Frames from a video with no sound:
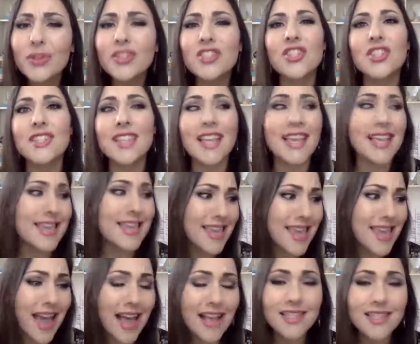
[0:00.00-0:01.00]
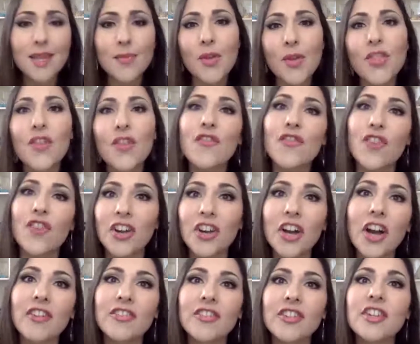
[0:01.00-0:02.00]
And she's like, "Yes, I'm on the front
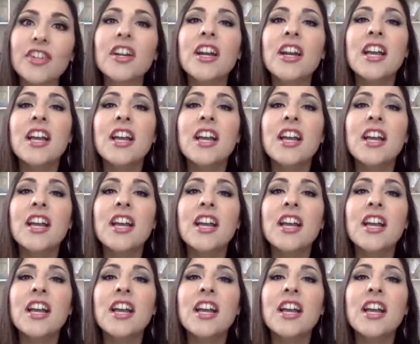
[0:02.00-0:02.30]
cover."